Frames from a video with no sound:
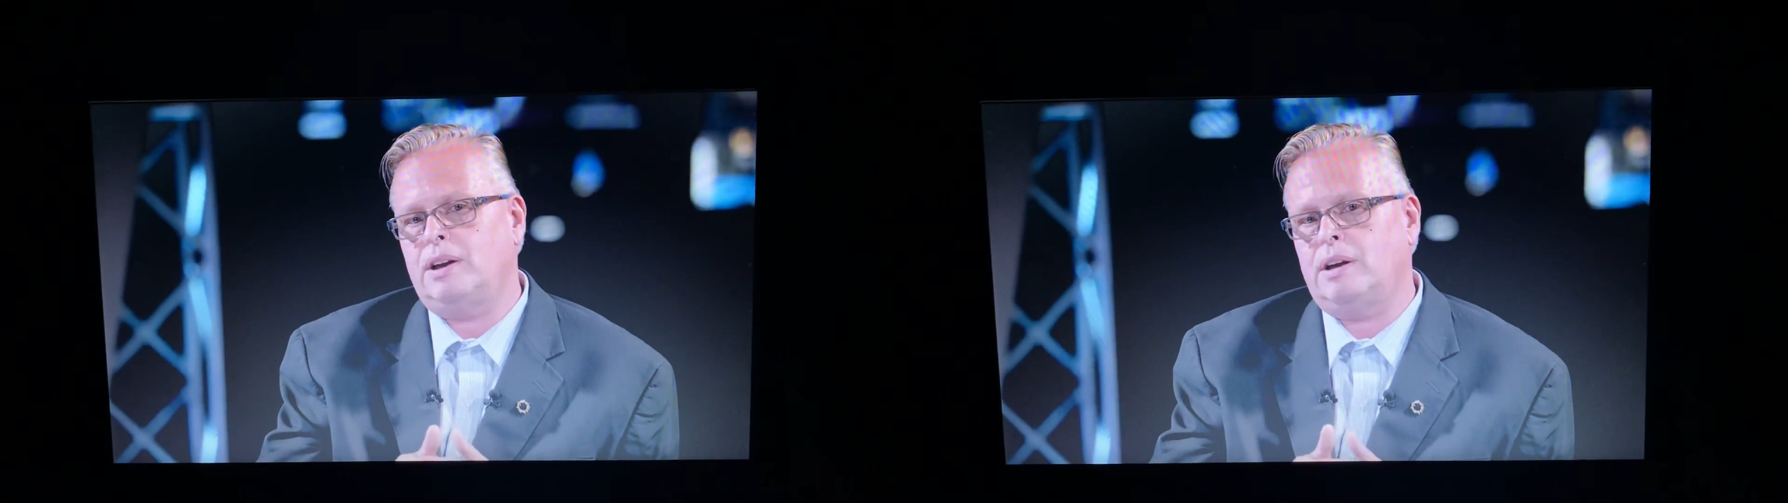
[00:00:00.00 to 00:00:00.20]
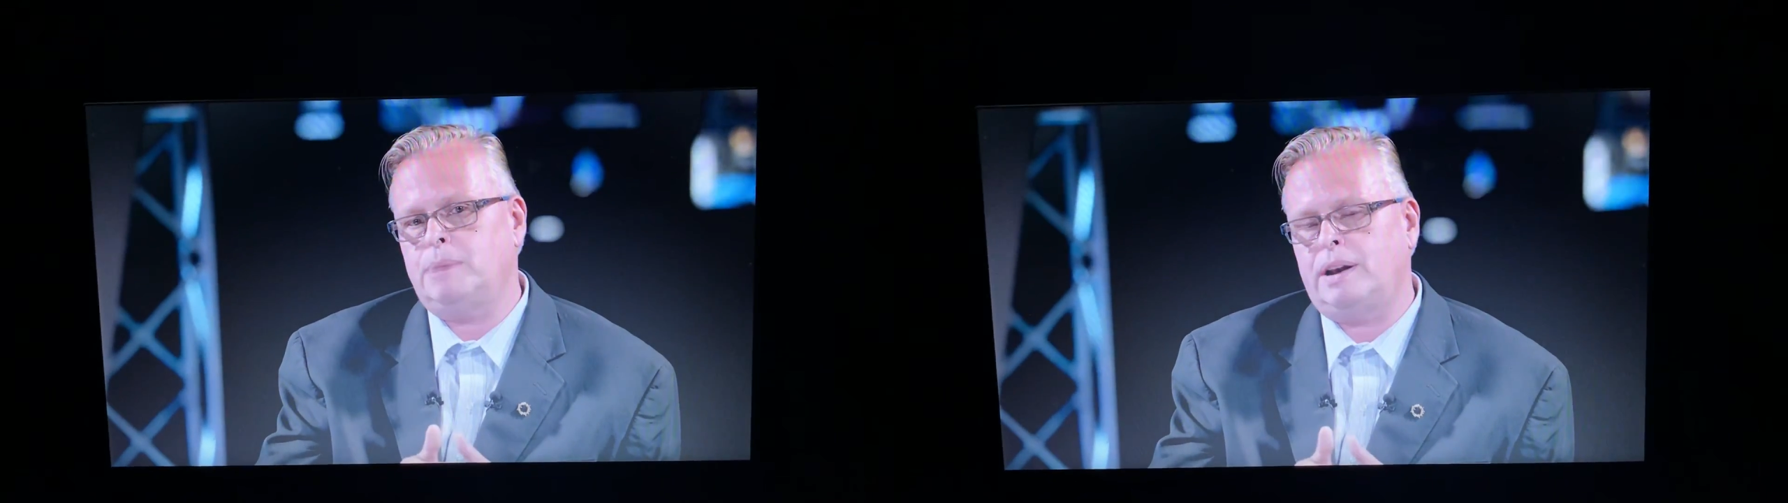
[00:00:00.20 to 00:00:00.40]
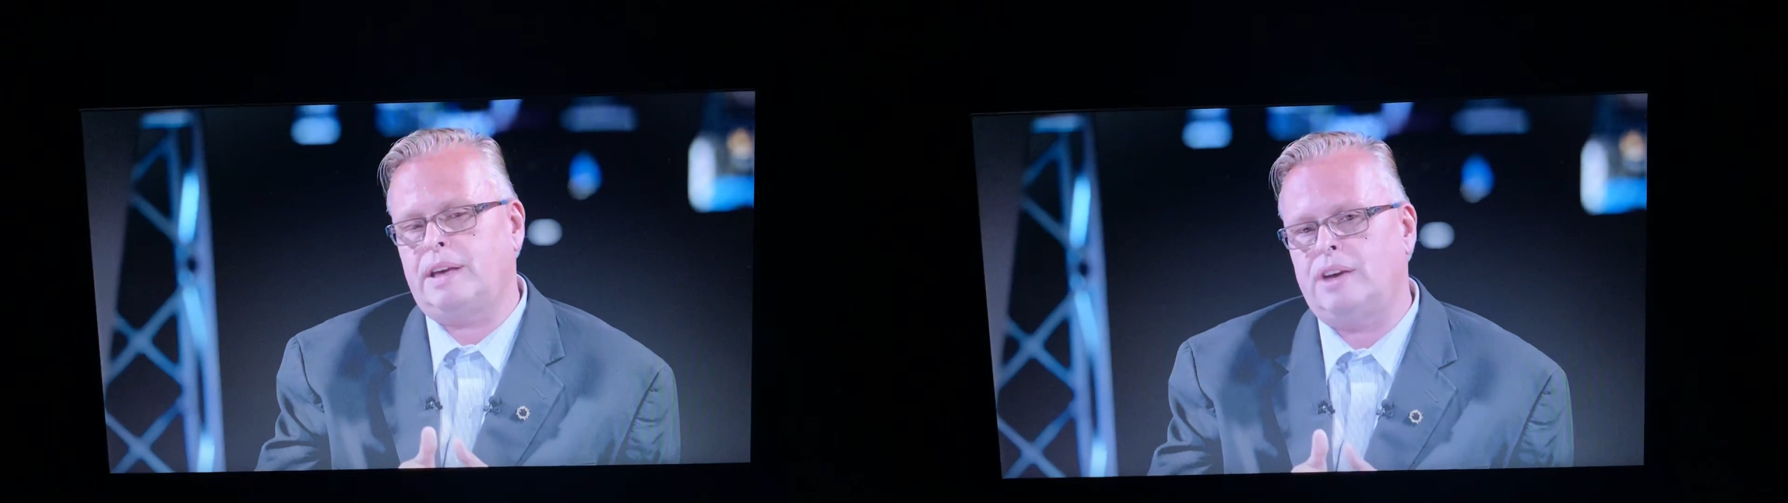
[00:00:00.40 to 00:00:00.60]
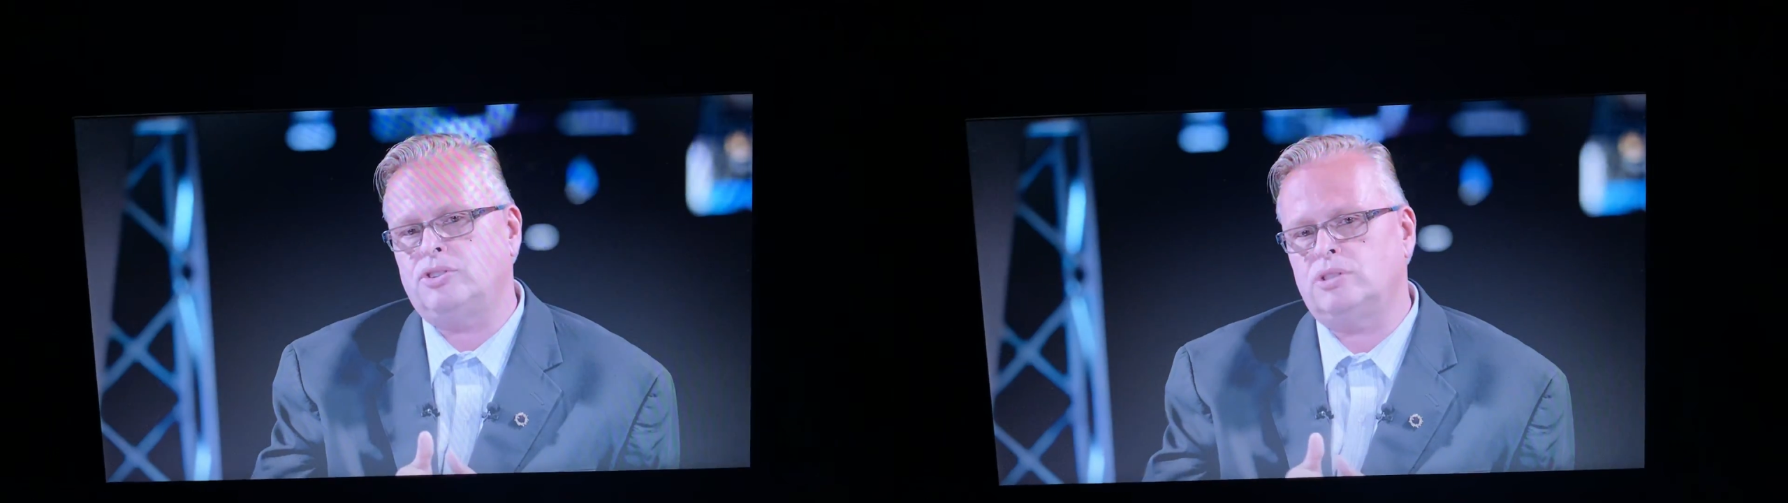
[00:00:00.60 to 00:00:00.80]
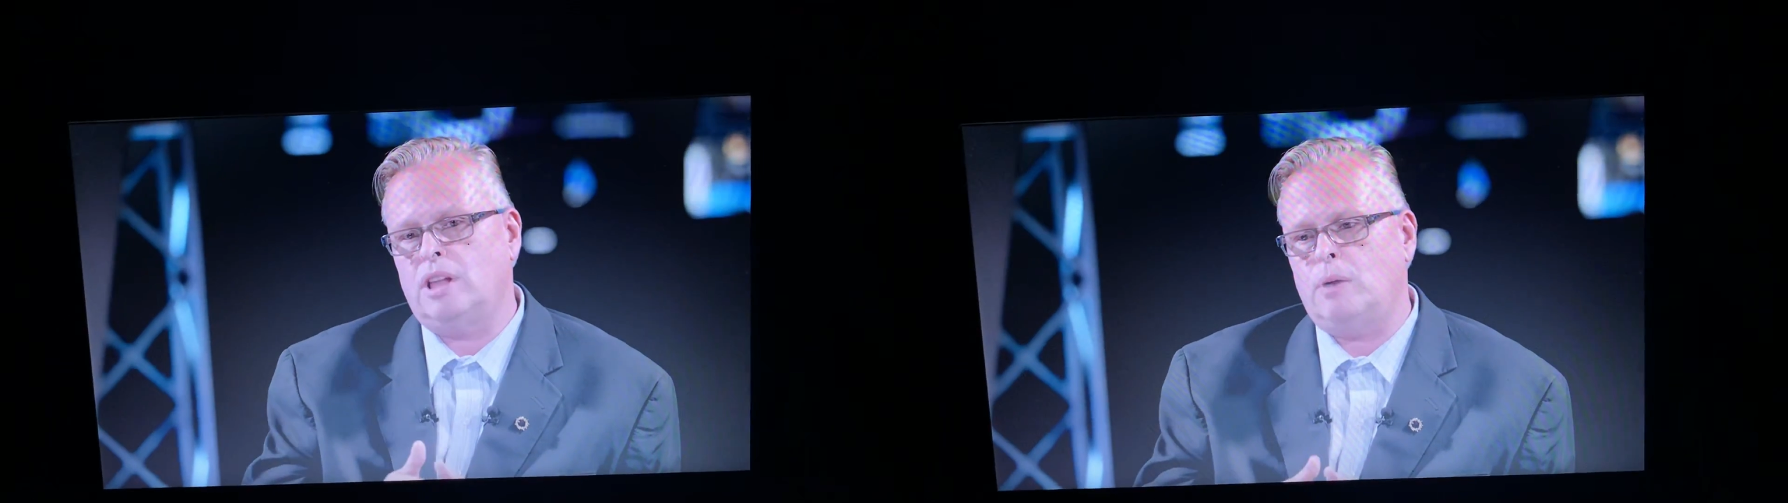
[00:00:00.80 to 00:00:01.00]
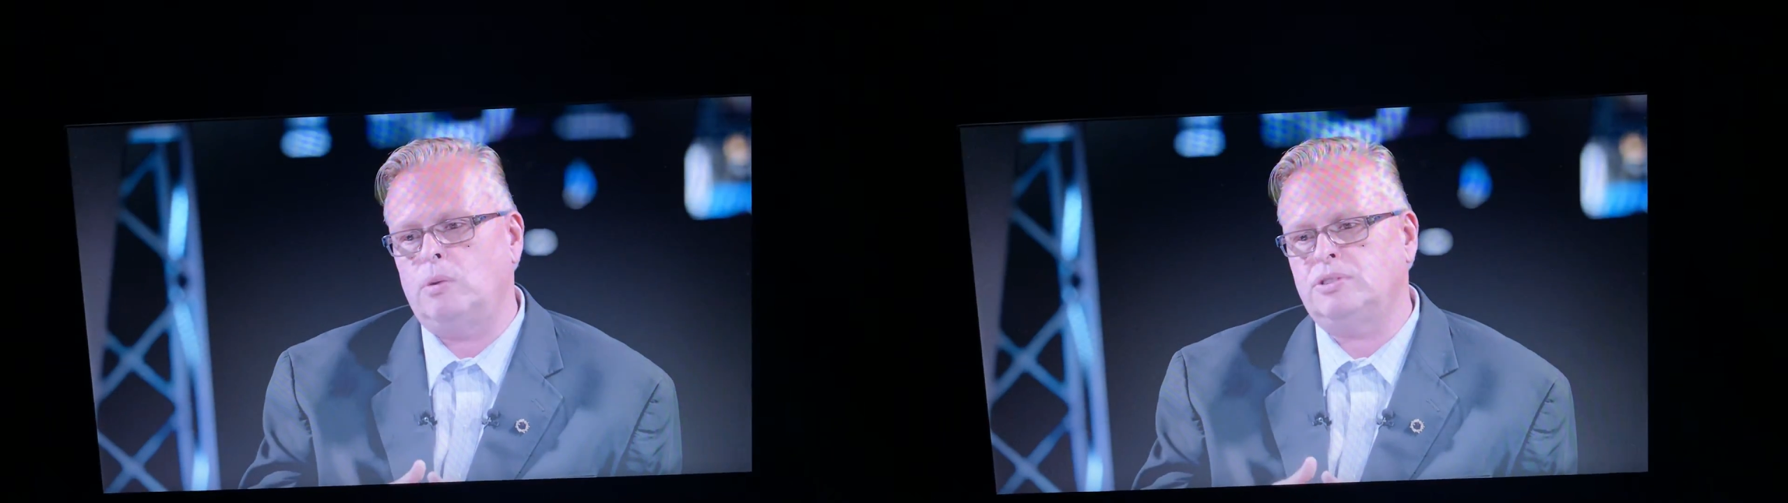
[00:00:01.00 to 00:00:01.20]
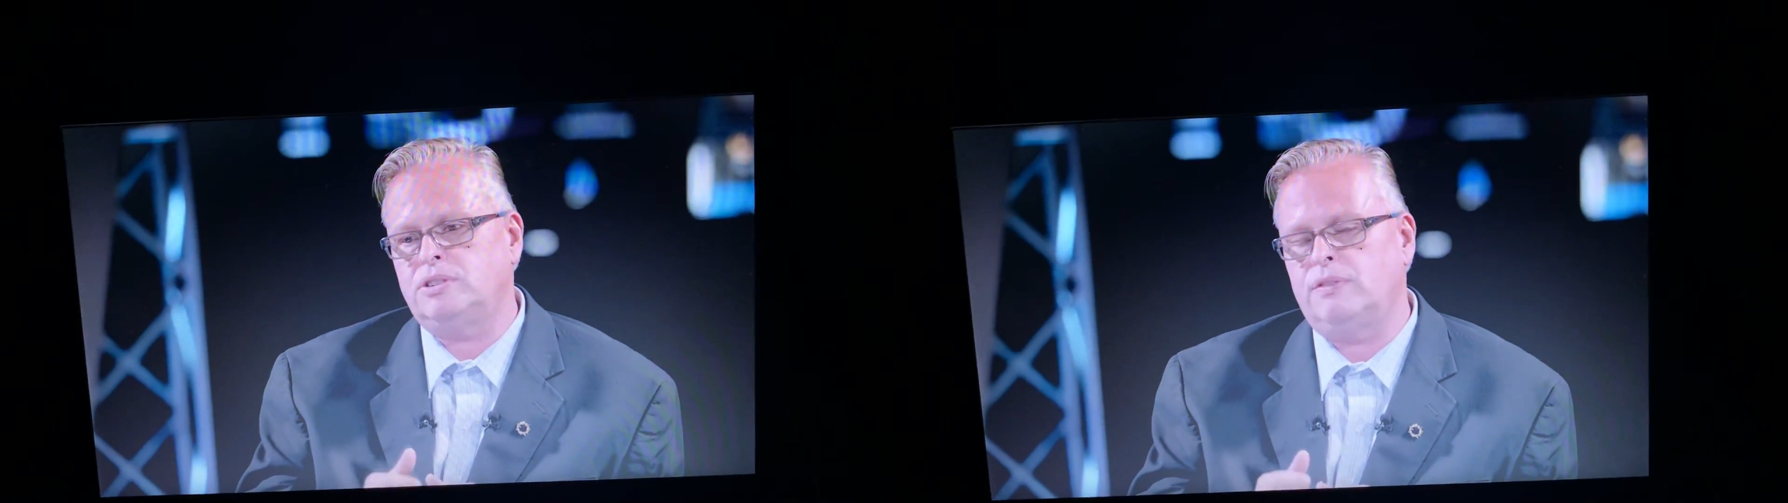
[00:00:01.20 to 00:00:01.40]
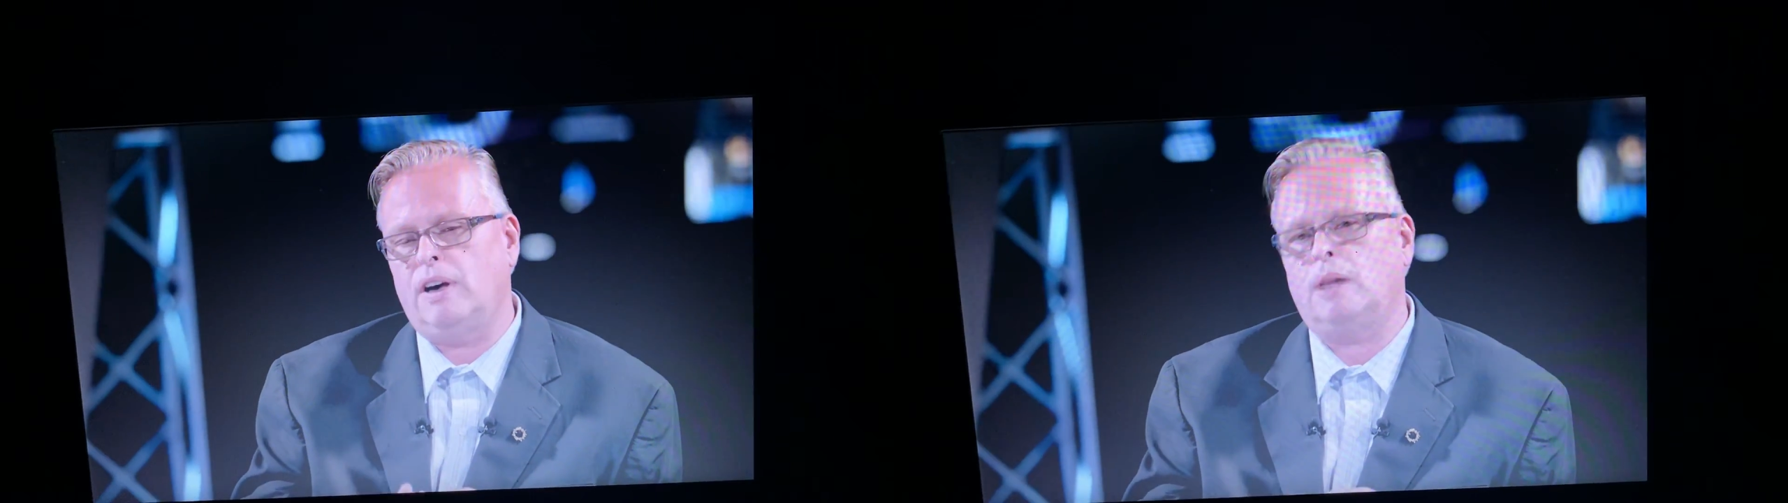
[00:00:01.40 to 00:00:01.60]
medication that was
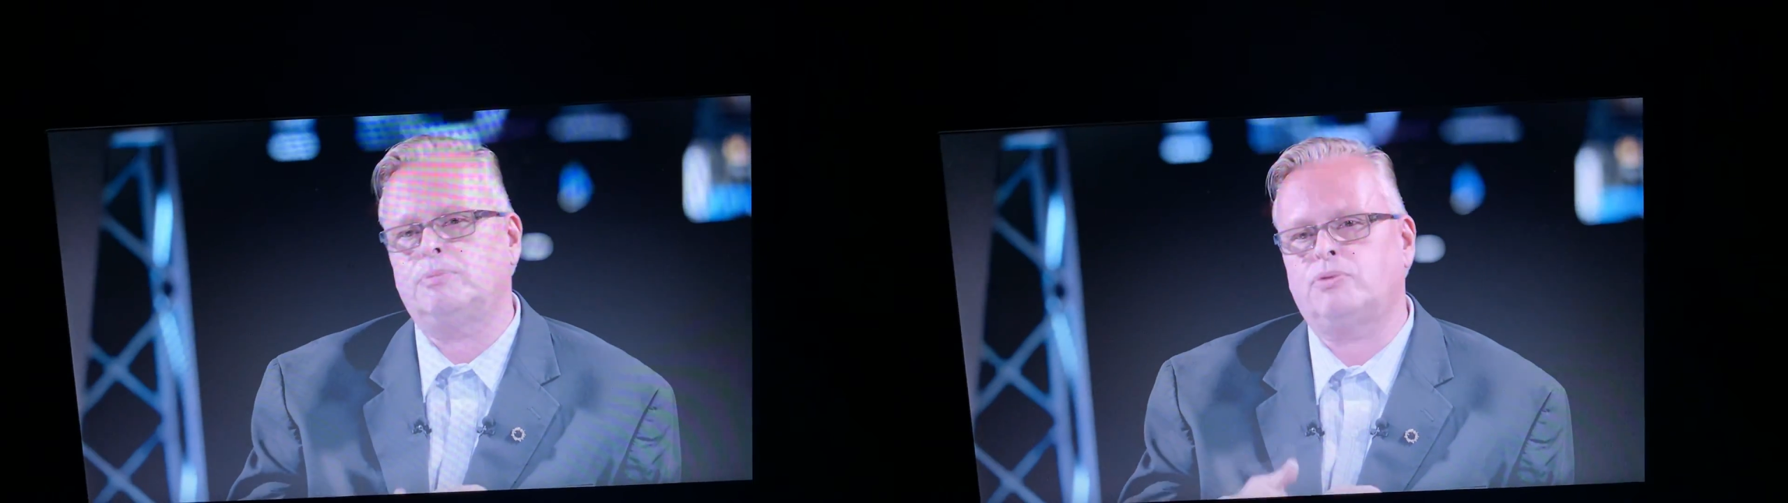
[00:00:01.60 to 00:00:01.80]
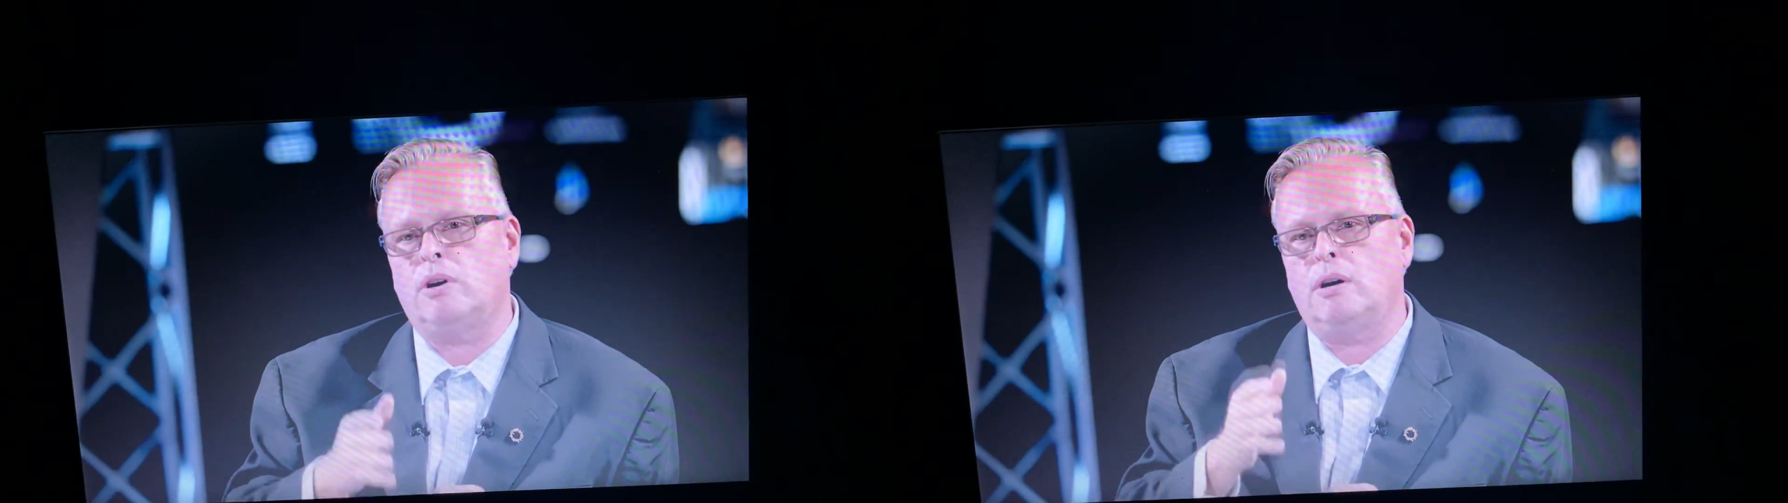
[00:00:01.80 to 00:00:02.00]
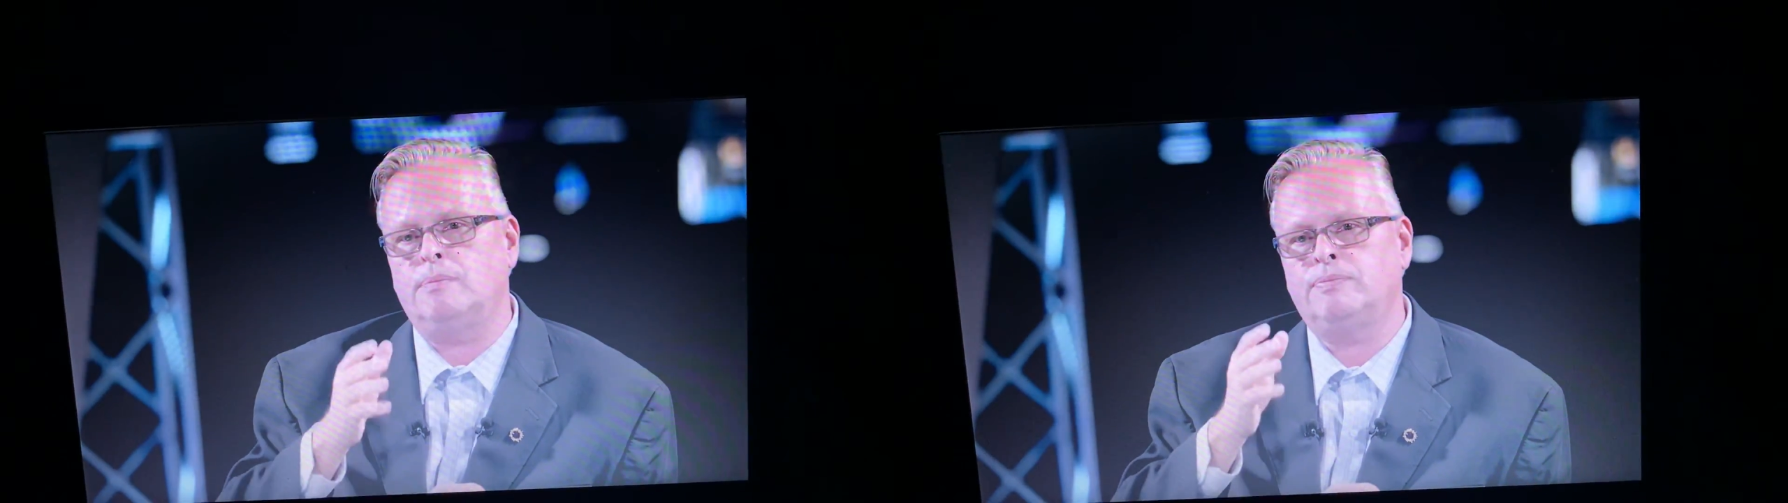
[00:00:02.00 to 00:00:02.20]
developed from